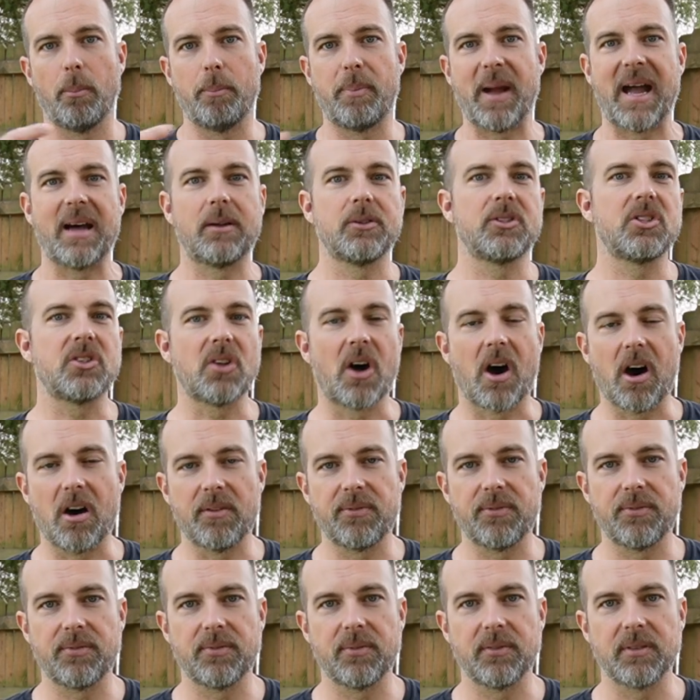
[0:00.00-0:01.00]
bounced
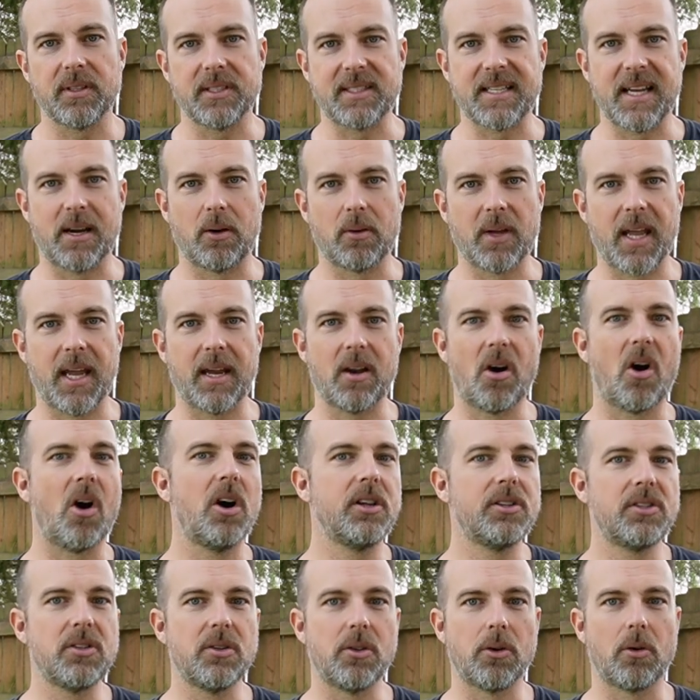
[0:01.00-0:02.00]
off the tailgate
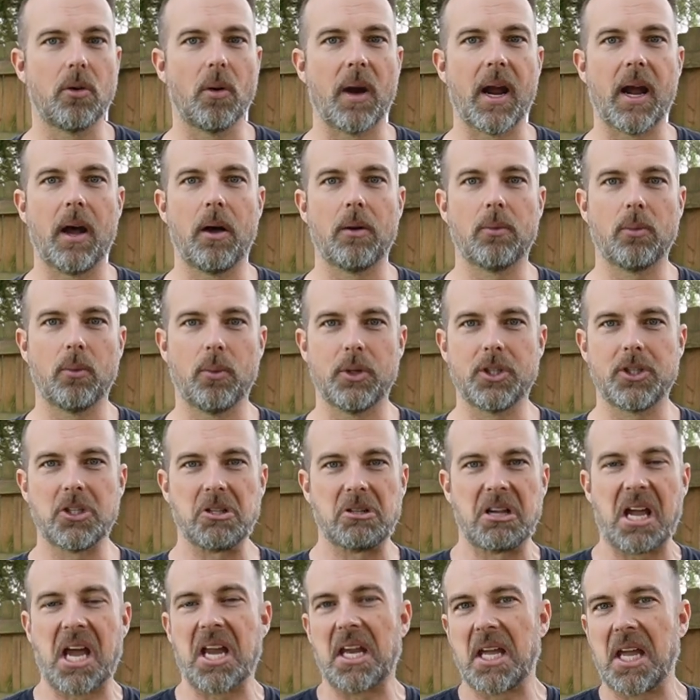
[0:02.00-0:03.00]
onto the ground,
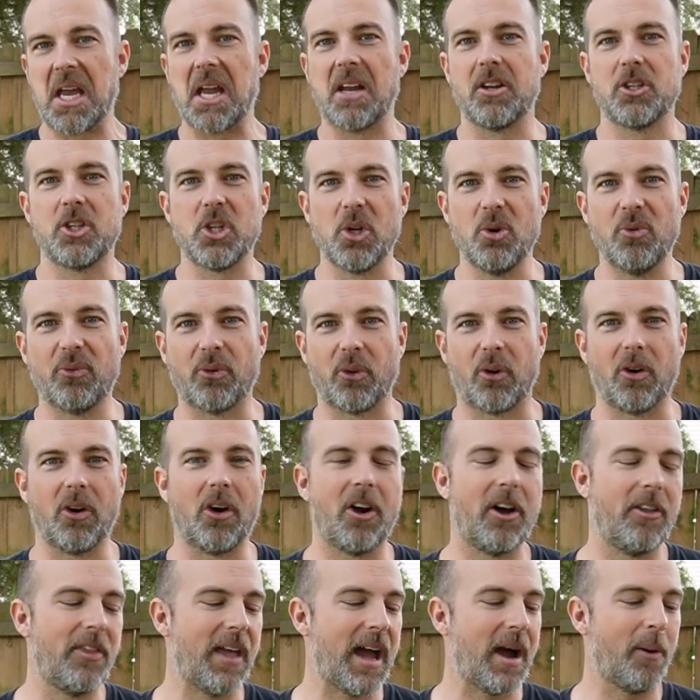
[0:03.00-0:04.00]
which kind of got a twofer
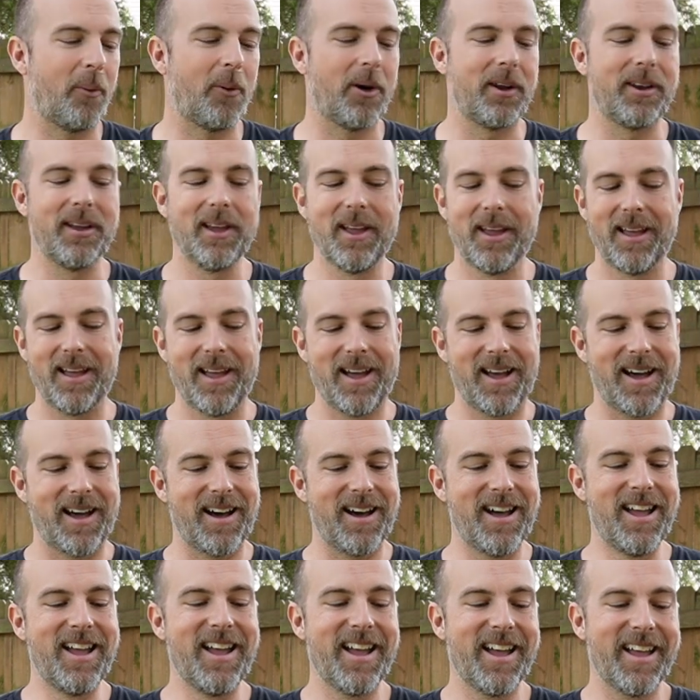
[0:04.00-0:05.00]
on that one,
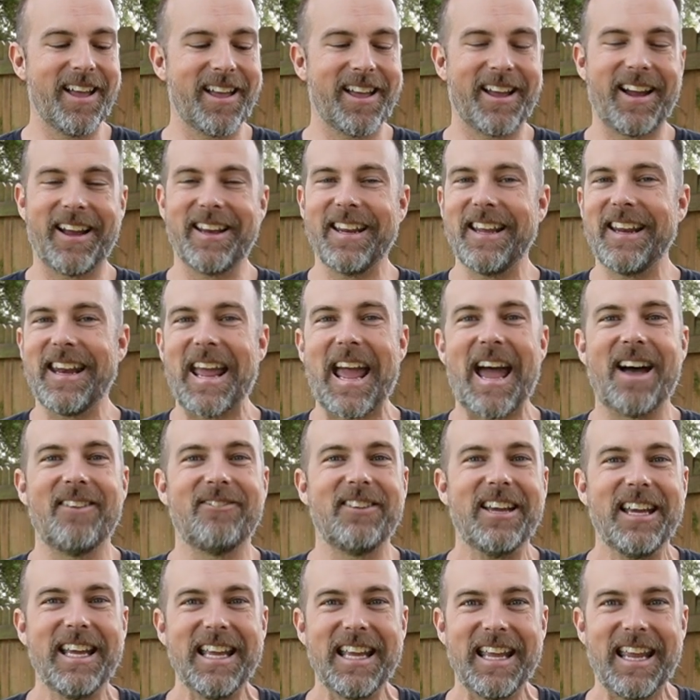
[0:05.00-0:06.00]
uh, I didn't have
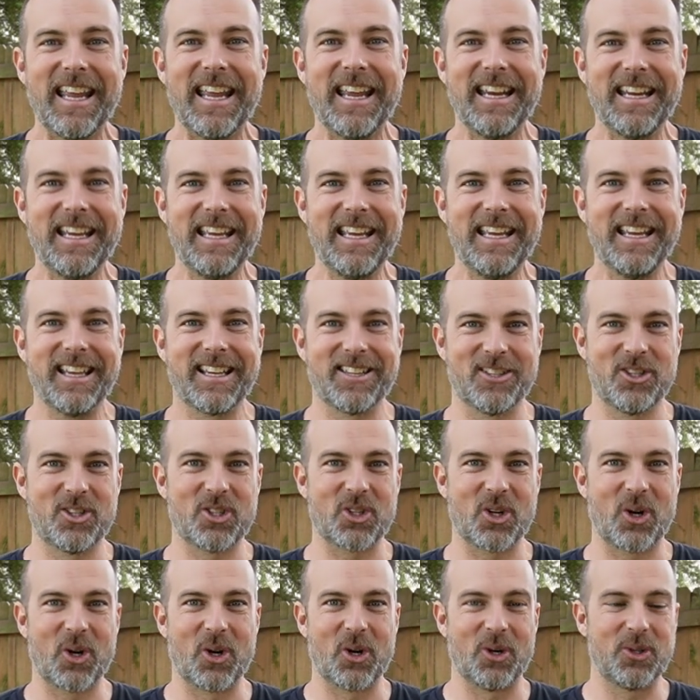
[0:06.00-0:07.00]
any
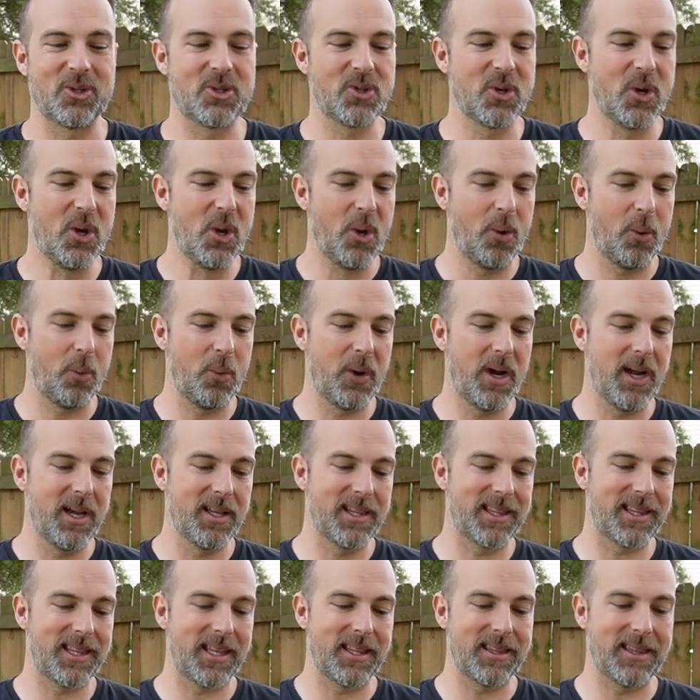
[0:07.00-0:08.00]
concerns
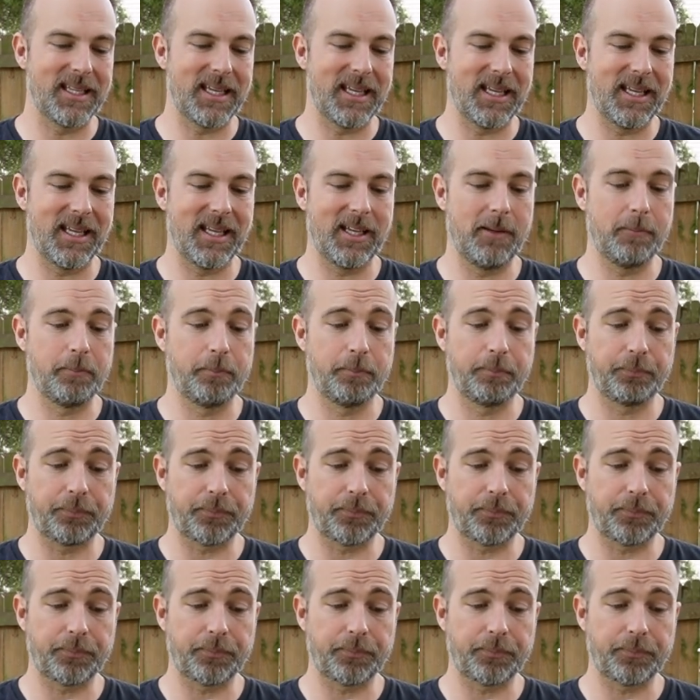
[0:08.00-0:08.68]
with the